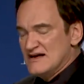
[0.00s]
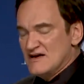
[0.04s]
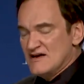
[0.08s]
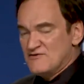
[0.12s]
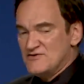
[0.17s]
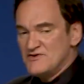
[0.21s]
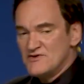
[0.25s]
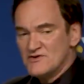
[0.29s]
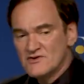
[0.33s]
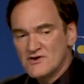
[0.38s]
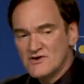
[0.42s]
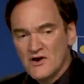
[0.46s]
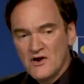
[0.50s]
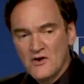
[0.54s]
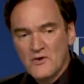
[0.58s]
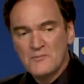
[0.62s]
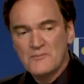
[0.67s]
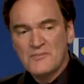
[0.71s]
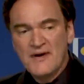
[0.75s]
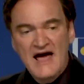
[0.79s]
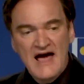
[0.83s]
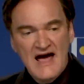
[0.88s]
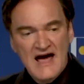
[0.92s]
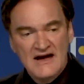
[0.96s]
If you go
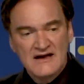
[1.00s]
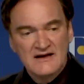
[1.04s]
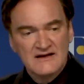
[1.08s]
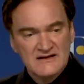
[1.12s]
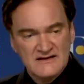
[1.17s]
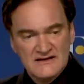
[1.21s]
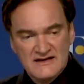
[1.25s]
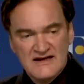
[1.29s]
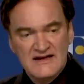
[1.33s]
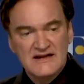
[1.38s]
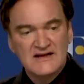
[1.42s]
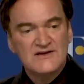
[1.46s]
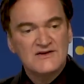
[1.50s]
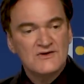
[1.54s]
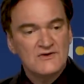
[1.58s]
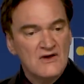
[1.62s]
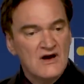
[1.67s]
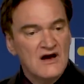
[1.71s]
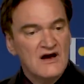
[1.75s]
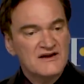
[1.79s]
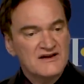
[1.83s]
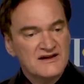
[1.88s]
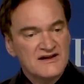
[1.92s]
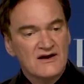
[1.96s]
back, any of you
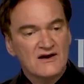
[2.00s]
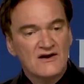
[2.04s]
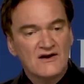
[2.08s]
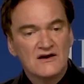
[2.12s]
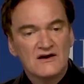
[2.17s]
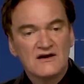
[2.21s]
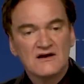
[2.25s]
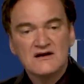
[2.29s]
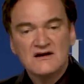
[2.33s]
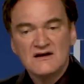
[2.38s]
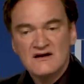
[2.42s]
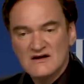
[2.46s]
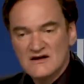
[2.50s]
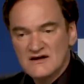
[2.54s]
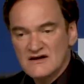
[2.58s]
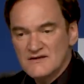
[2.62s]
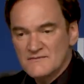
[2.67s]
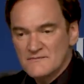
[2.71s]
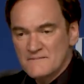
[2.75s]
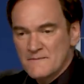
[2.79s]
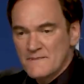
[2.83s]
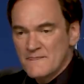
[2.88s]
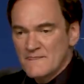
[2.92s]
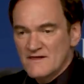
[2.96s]
out here,
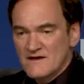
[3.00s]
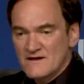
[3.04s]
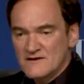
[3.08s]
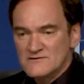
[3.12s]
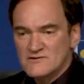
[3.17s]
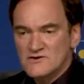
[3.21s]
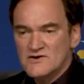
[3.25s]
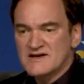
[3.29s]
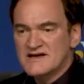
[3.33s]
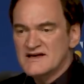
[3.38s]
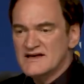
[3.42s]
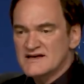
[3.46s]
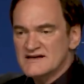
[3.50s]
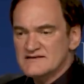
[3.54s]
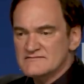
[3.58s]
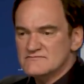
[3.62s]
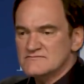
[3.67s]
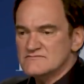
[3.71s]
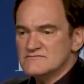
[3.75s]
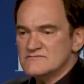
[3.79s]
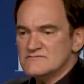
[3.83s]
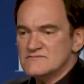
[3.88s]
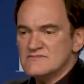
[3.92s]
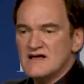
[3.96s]
look at
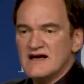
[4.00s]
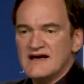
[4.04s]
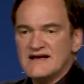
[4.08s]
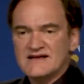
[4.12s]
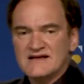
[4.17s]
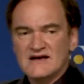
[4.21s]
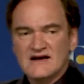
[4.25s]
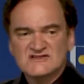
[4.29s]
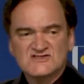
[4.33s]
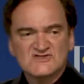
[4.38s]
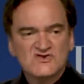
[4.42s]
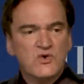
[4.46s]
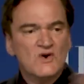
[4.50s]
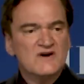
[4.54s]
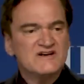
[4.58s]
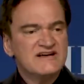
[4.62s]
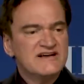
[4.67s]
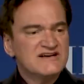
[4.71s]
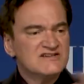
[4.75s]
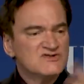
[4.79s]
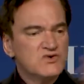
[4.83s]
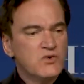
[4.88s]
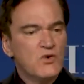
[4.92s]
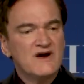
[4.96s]
like a
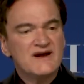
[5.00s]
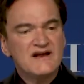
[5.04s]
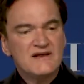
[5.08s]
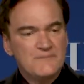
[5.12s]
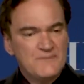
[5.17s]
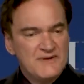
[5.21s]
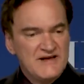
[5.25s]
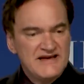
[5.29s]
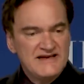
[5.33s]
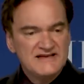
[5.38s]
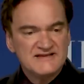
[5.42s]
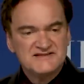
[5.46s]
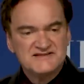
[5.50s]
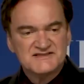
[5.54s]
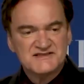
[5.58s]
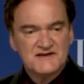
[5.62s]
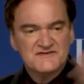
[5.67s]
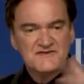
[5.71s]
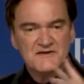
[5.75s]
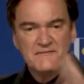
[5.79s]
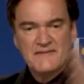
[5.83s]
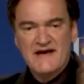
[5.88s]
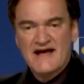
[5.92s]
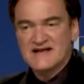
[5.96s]
2020 piece
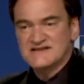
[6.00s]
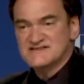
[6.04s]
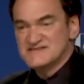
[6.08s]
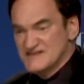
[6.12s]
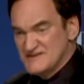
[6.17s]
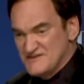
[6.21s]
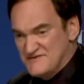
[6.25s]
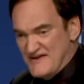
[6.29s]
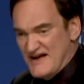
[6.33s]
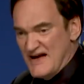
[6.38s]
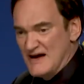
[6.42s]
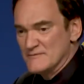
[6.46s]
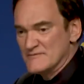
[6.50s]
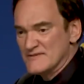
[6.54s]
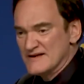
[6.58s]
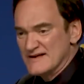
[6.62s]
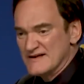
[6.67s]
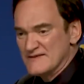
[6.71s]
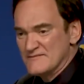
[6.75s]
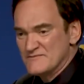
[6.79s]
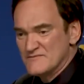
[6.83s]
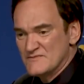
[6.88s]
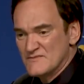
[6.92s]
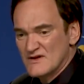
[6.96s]
on the Manson family.